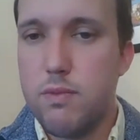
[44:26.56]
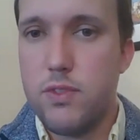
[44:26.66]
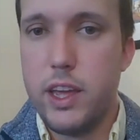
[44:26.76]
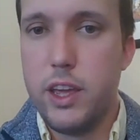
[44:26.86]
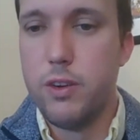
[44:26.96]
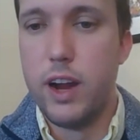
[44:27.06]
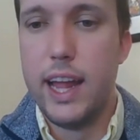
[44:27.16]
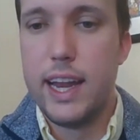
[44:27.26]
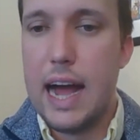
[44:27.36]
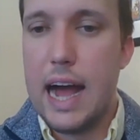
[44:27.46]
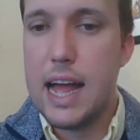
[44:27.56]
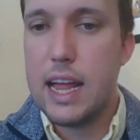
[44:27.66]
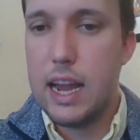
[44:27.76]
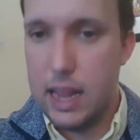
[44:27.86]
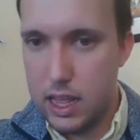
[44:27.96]
thank you, Rhett.
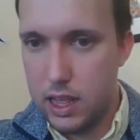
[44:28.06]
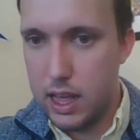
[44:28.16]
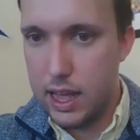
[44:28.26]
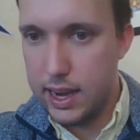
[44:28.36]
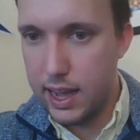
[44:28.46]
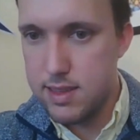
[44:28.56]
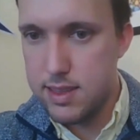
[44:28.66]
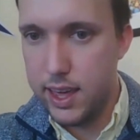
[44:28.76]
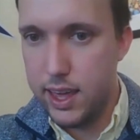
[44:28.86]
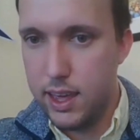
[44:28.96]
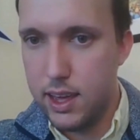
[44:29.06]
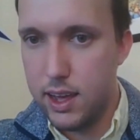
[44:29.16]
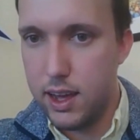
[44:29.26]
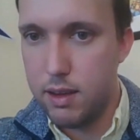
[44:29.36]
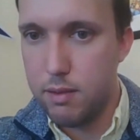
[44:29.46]
And I see
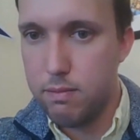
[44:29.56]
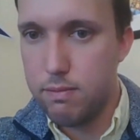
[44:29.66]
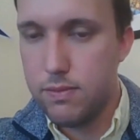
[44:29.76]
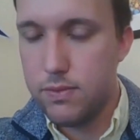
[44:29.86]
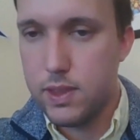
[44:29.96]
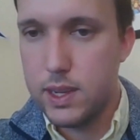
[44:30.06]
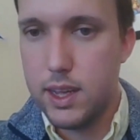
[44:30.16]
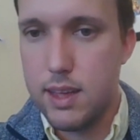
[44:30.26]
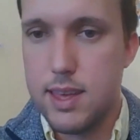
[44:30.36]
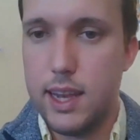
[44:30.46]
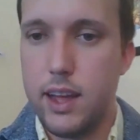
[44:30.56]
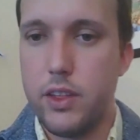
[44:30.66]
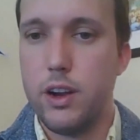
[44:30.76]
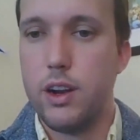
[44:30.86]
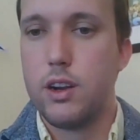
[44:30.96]

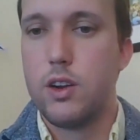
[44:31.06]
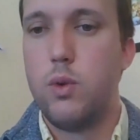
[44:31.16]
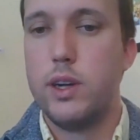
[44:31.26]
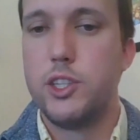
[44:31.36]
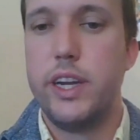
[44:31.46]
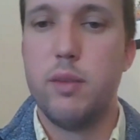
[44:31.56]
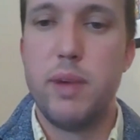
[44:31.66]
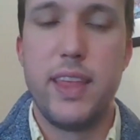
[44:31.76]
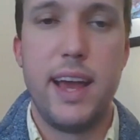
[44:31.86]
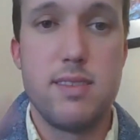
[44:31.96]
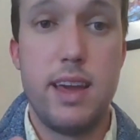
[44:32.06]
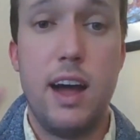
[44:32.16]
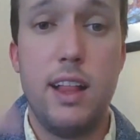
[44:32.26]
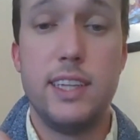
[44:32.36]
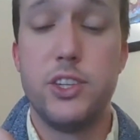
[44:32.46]
another question here about the essay.
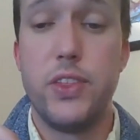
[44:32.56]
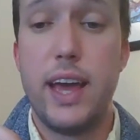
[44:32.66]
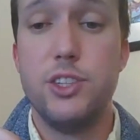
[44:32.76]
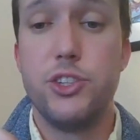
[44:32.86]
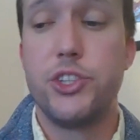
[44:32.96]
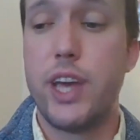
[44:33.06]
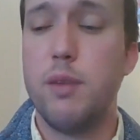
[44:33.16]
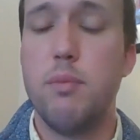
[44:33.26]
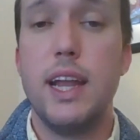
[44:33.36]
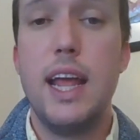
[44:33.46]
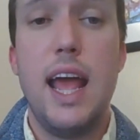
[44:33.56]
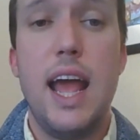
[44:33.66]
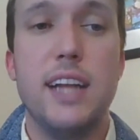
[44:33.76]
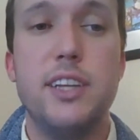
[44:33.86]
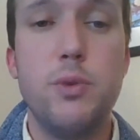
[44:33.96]
I'll answer that in just a second, but
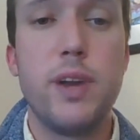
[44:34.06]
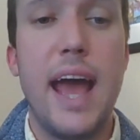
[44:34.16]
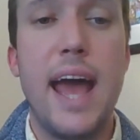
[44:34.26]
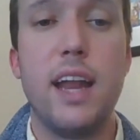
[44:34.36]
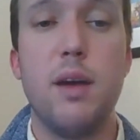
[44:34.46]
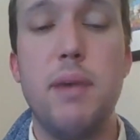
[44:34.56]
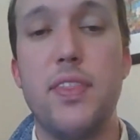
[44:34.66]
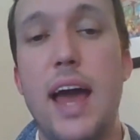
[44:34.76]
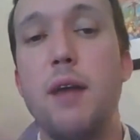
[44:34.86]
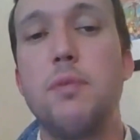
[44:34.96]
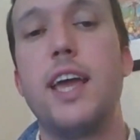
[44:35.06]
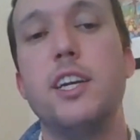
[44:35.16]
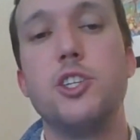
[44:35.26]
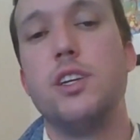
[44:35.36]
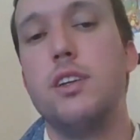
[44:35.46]
I do want to add about the
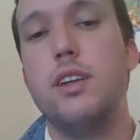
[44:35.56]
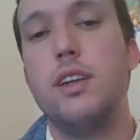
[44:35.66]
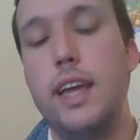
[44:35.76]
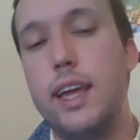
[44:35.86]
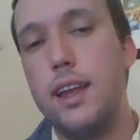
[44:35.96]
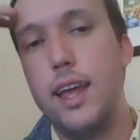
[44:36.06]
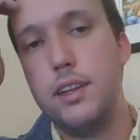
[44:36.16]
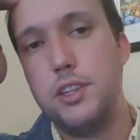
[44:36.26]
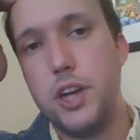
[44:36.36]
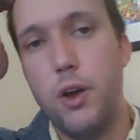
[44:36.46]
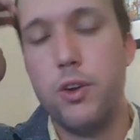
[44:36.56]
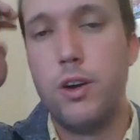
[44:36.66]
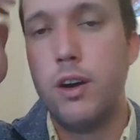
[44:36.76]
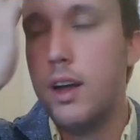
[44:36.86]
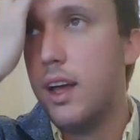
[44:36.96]
application in
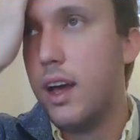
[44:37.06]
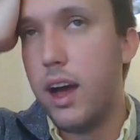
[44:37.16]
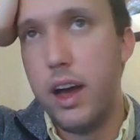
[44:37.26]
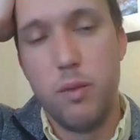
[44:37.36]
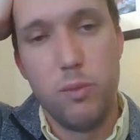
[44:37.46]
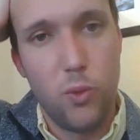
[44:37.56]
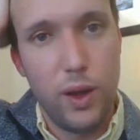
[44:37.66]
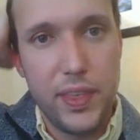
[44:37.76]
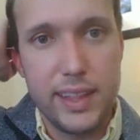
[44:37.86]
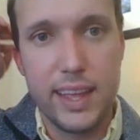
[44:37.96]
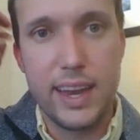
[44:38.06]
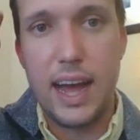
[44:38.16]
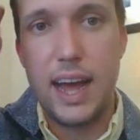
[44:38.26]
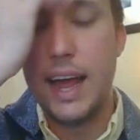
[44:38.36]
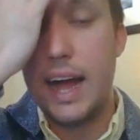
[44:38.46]
total. One thing that
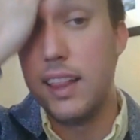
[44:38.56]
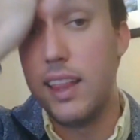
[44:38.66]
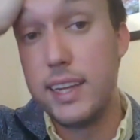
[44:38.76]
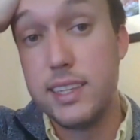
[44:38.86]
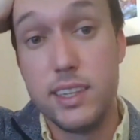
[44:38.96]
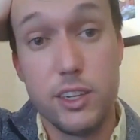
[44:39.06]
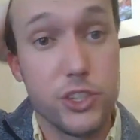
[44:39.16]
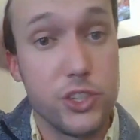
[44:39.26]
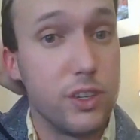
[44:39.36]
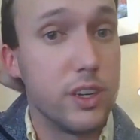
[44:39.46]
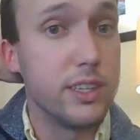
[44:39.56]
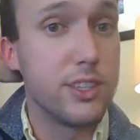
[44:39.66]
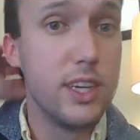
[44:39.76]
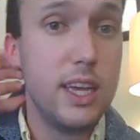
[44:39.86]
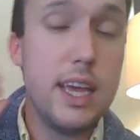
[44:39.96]
I like to tell students